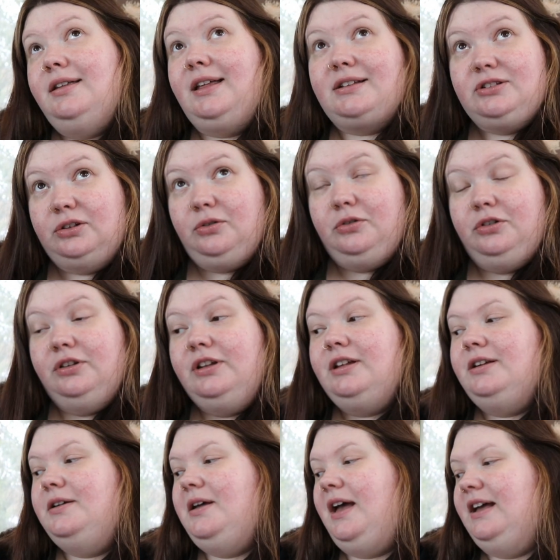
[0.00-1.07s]
That's the goal.
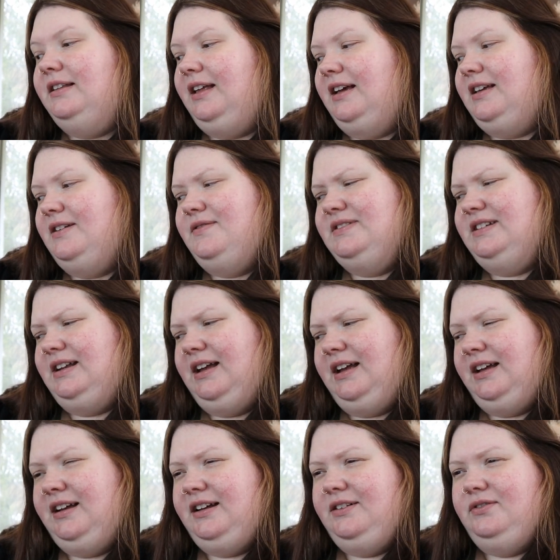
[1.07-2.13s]
And like even
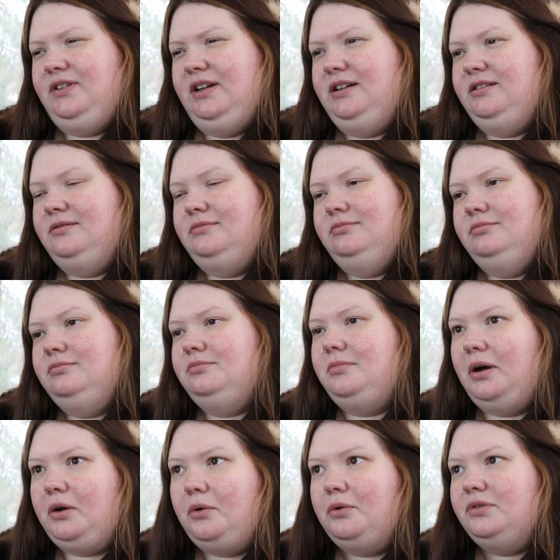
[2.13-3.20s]
today I have like
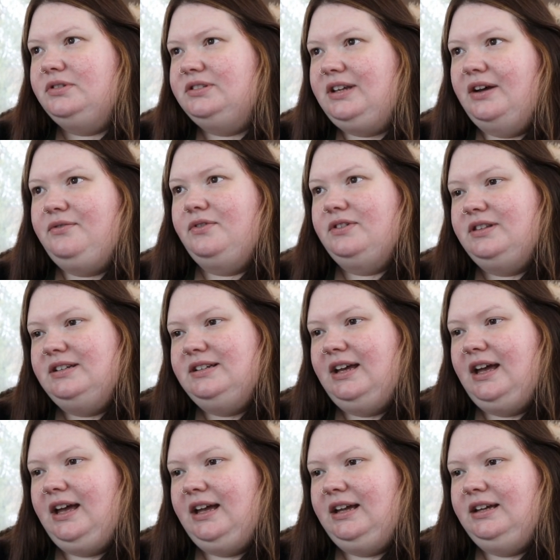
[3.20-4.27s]
my goals set for the
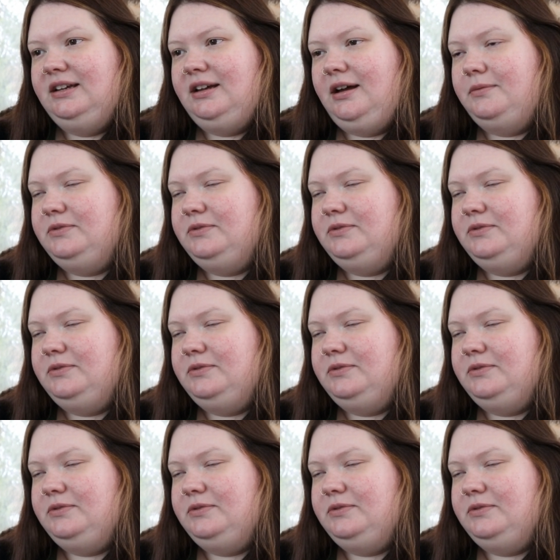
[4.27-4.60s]
day.